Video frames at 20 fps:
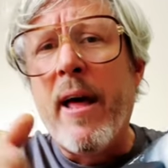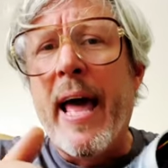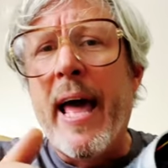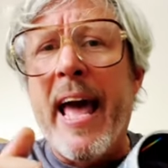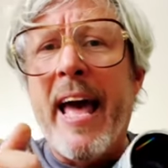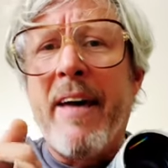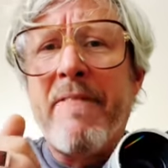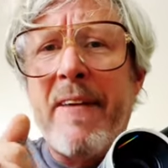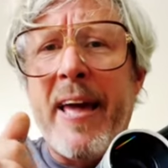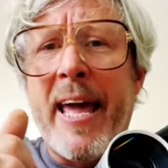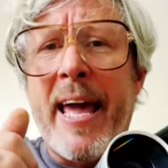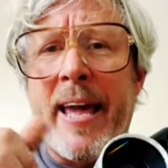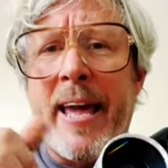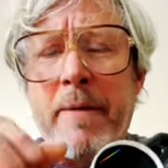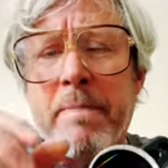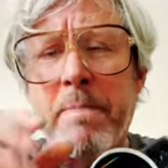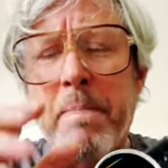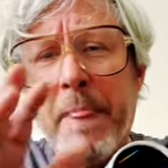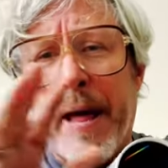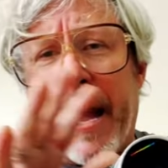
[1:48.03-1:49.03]

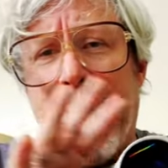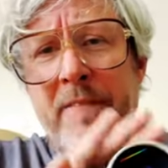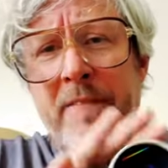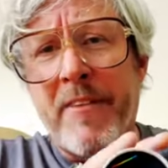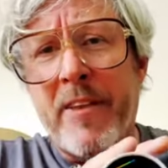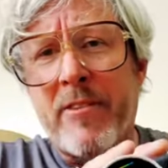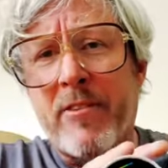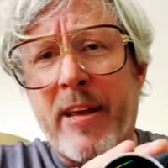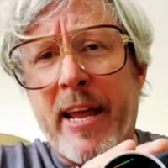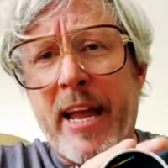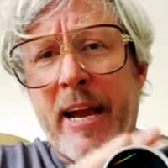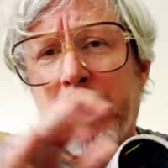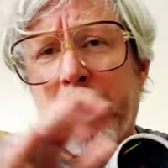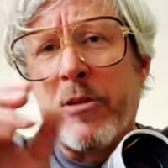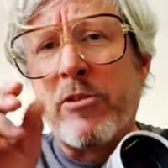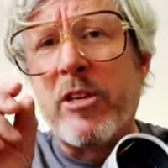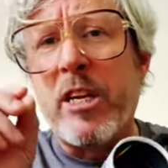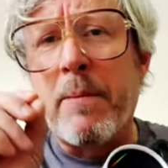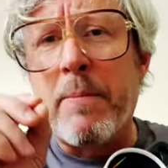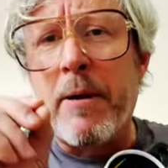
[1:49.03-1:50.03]
F8 on this camera
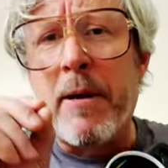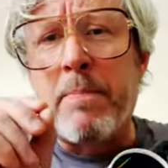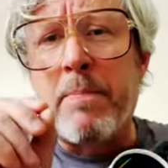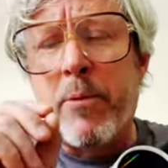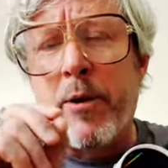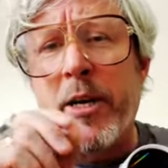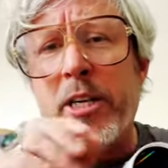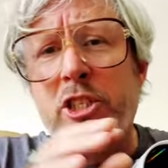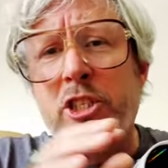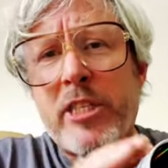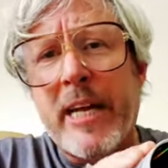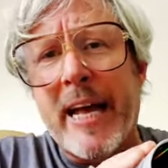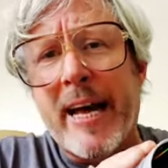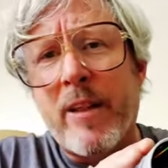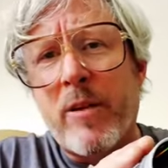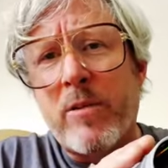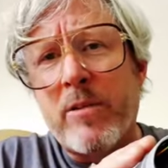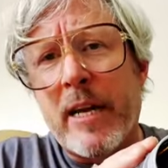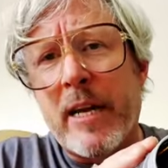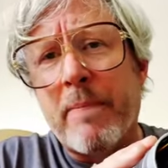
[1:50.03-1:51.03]
is going to be a pretty
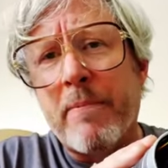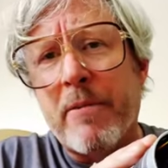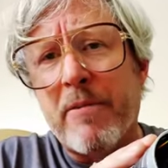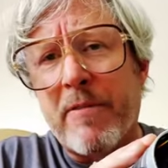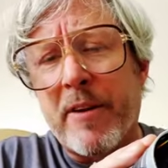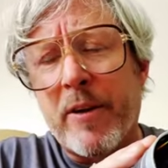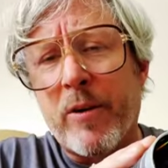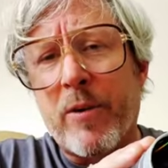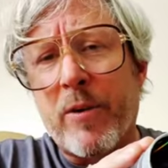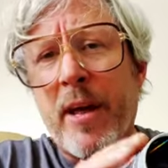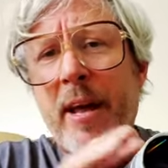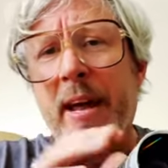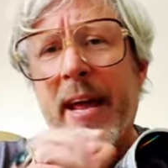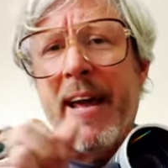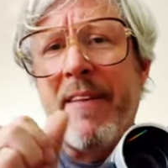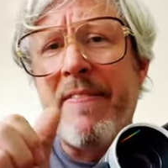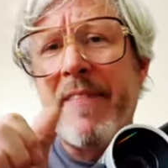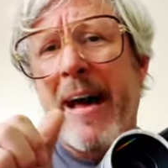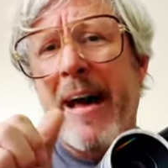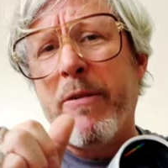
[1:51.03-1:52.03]
shallow depth of field,
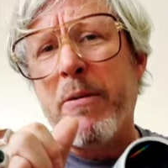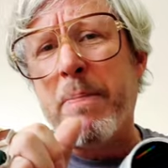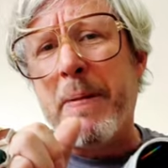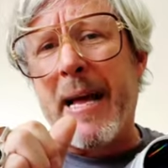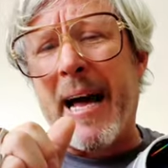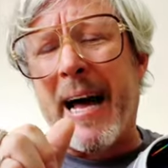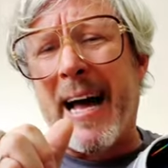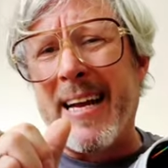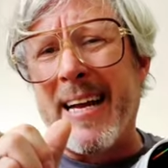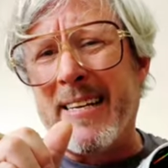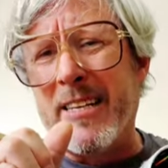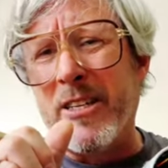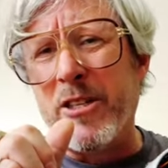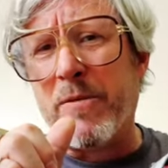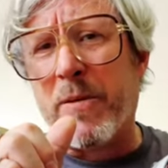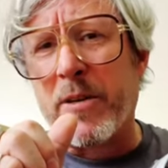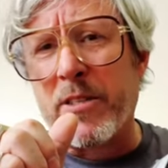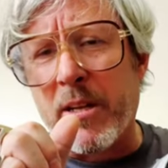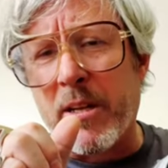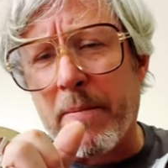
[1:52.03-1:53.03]
and that would be ideal
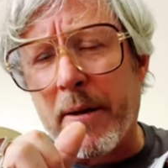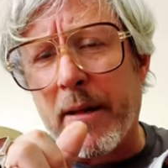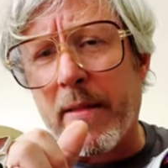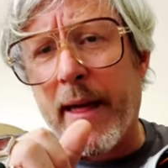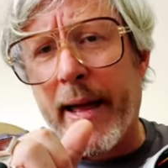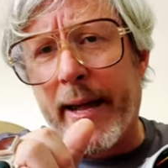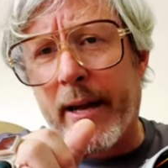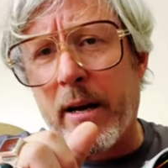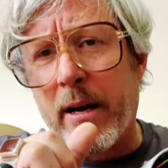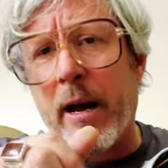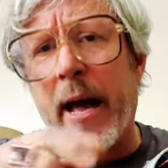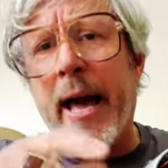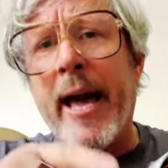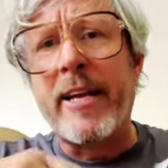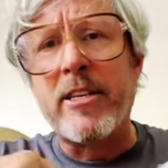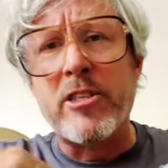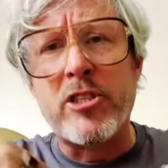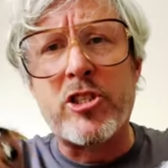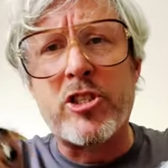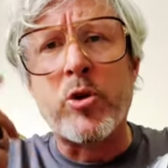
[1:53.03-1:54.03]
for something like a head
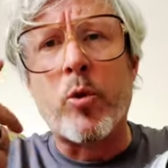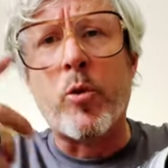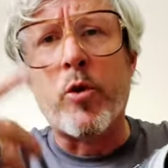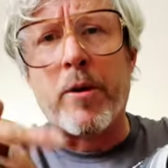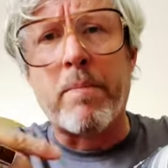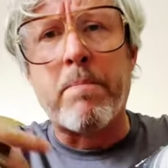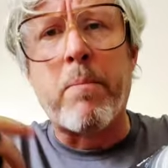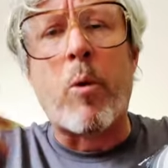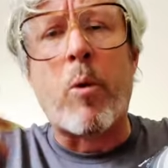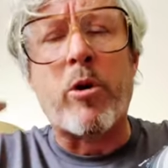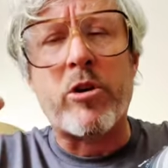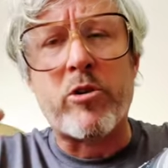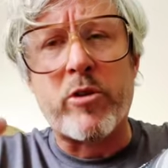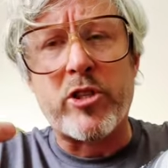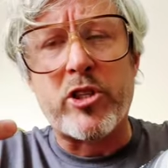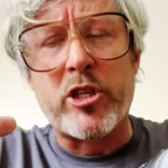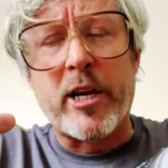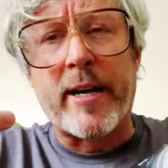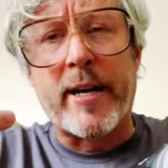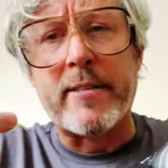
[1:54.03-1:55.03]
and shoulder portrait
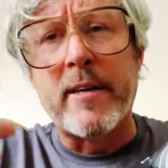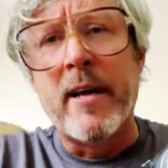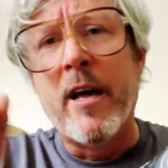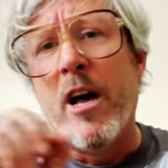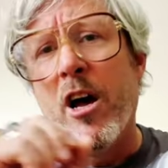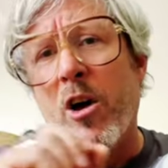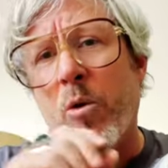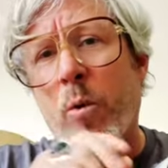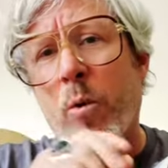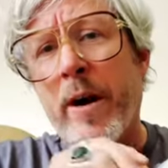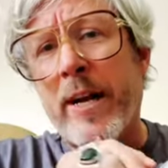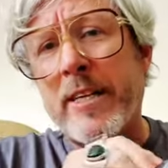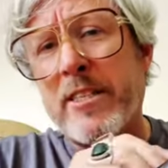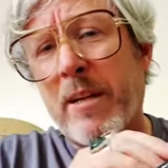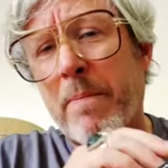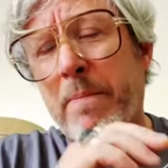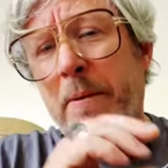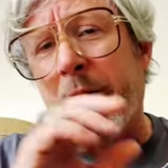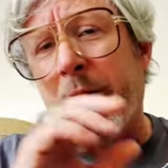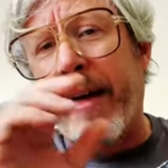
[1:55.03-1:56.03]
shot. Whereas
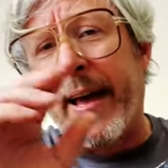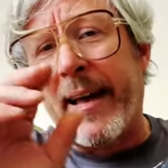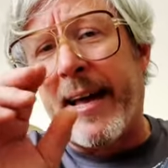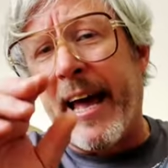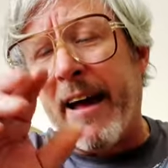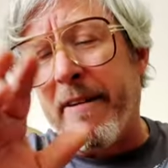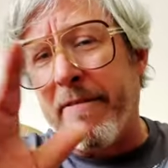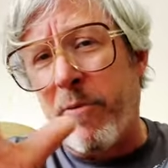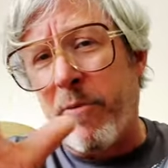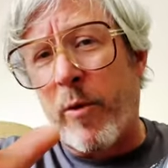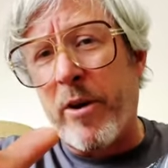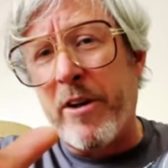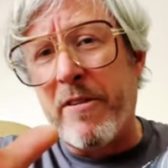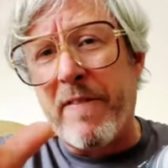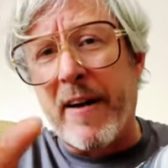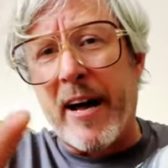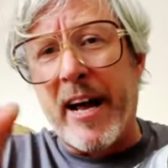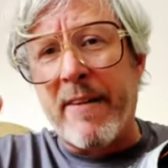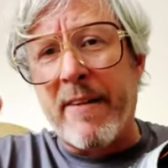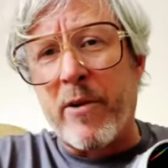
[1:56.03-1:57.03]
something like
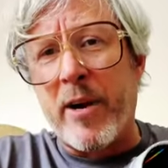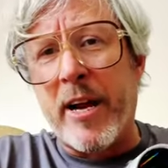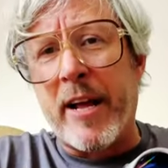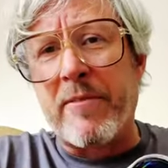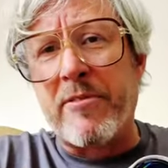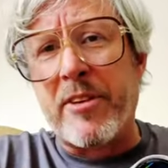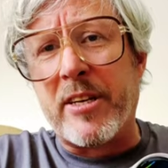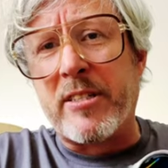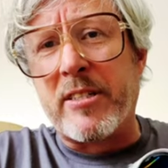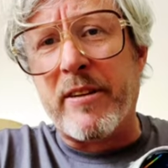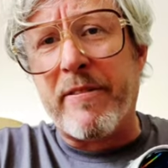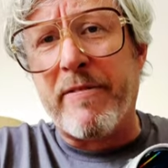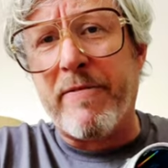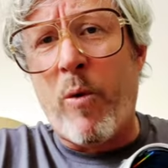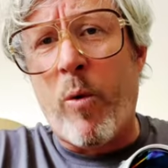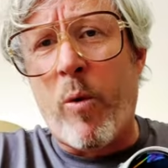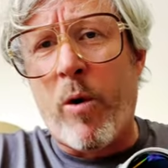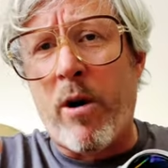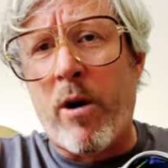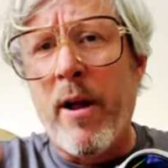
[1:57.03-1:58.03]
f45 or
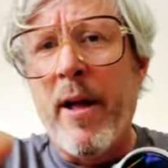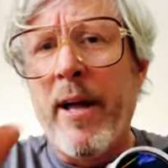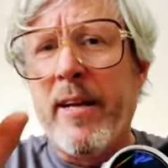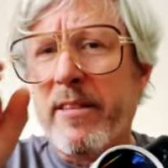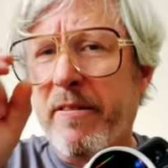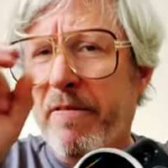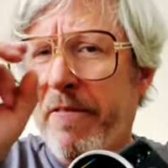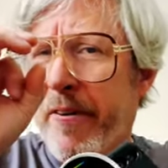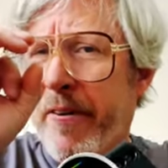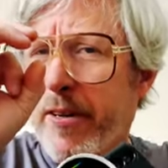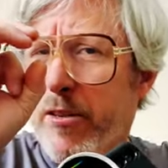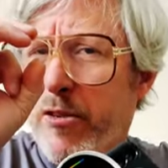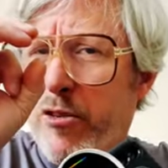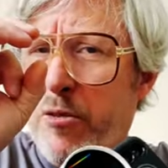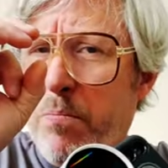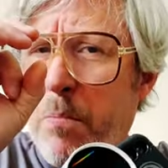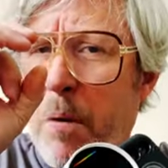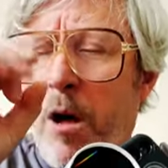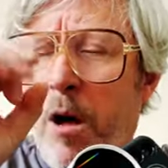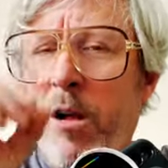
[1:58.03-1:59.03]
f64, it's a very
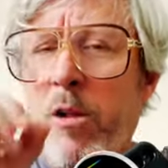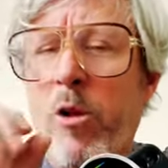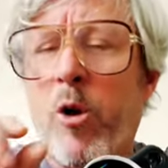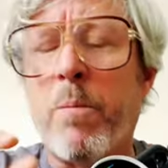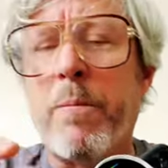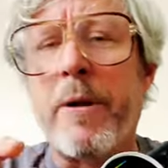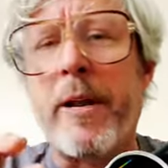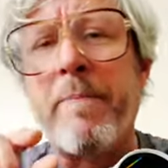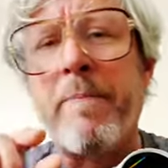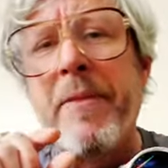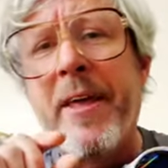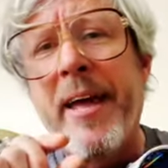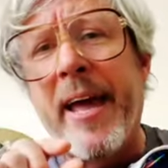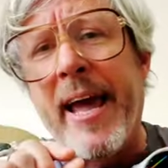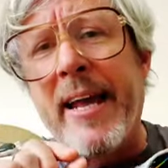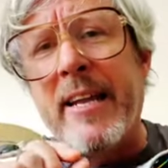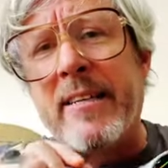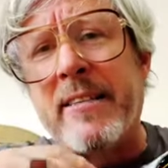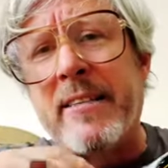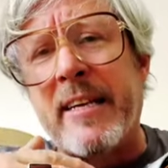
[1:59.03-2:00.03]
small opening,
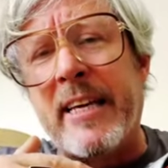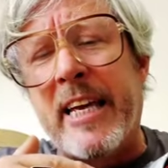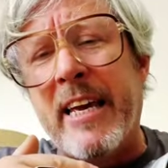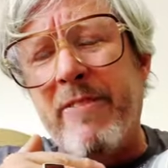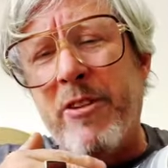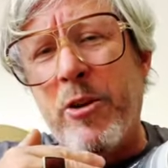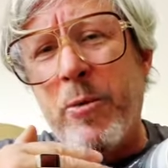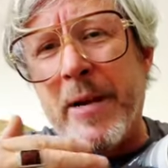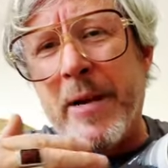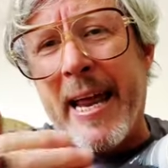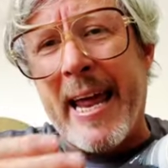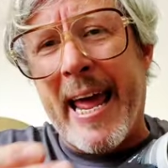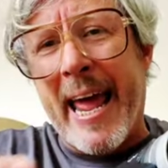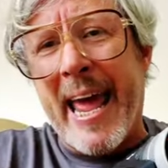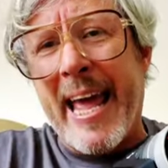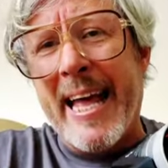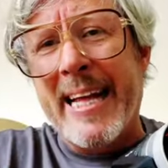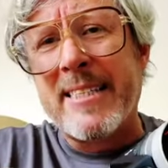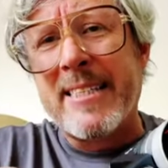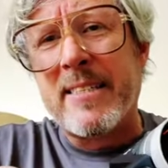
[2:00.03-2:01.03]
and it's going to give you an
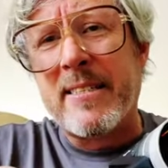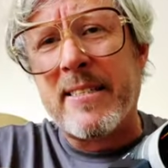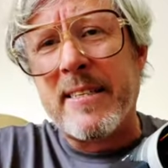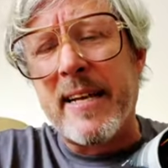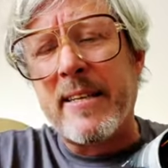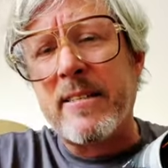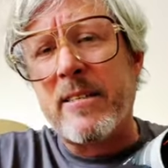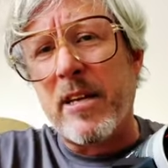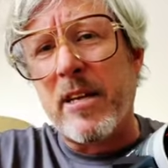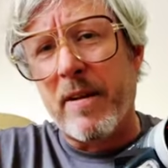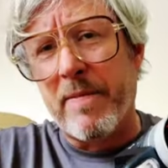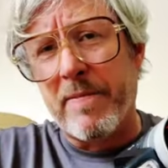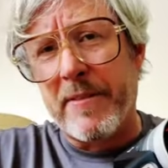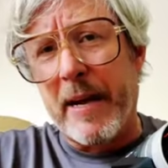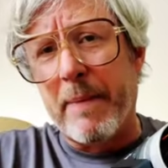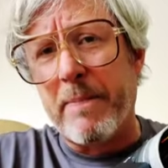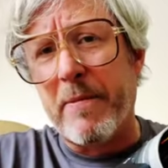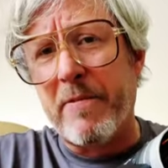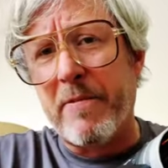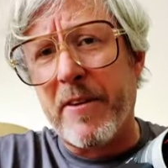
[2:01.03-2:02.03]
enhanced sense of
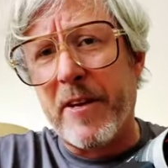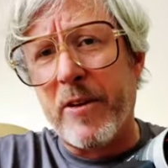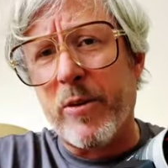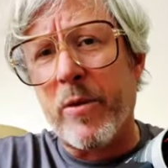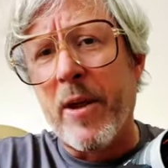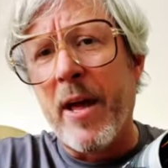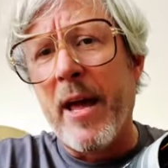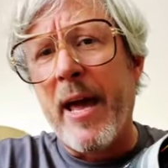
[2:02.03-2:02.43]
depth of field